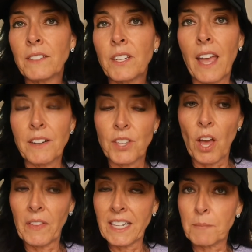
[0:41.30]
to get into
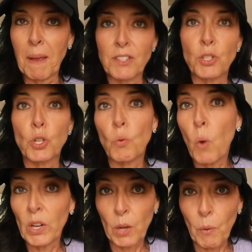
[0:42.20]
the online space to do
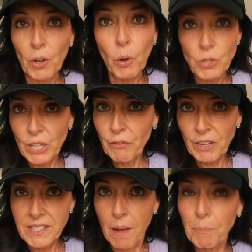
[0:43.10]
one-on-one coaching,
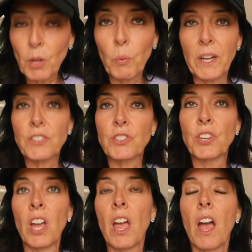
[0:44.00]
for example,
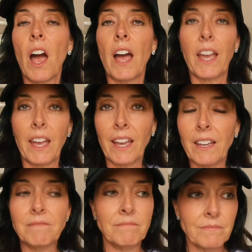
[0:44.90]
which
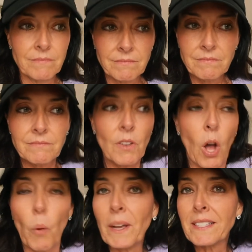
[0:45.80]
I
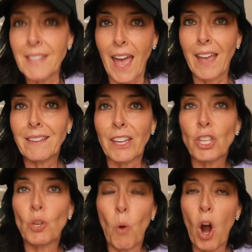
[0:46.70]
always say,
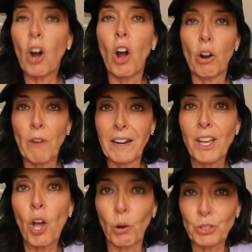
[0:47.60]
like, you are
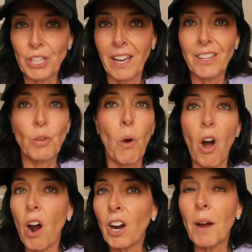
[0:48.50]
already coaching, you
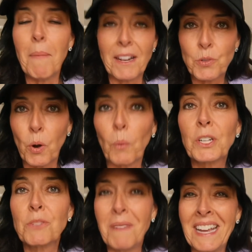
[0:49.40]
are a mentor,
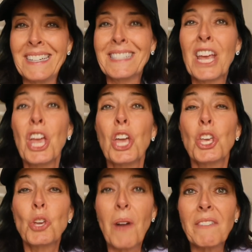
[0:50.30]
which means
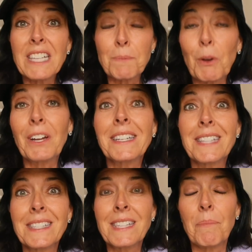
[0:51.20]
you have
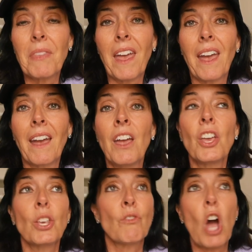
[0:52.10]
experience in something,
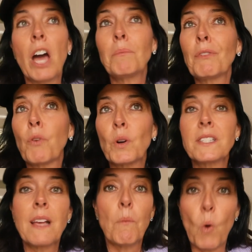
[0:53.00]
you've gone before
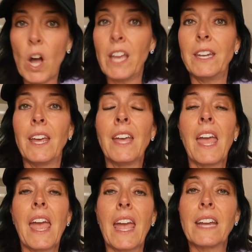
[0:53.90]
someone,
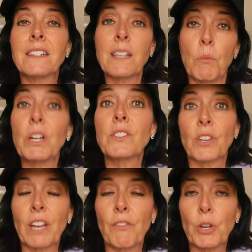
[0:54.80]
and someone is
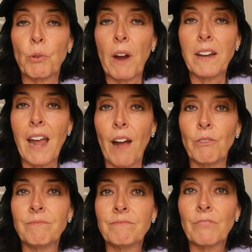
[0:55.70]
looking for you right
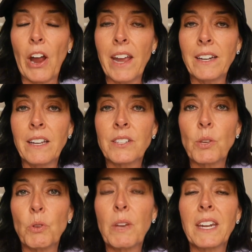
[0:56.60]
now, right?
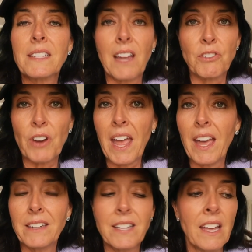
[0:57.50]
So you can extend your
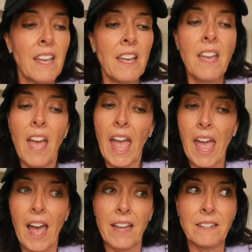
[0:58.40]
hand
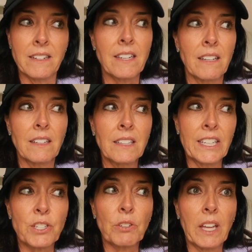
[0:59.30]
and
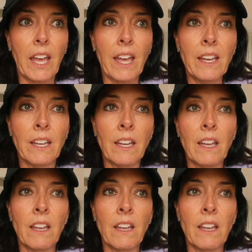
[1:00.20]
literally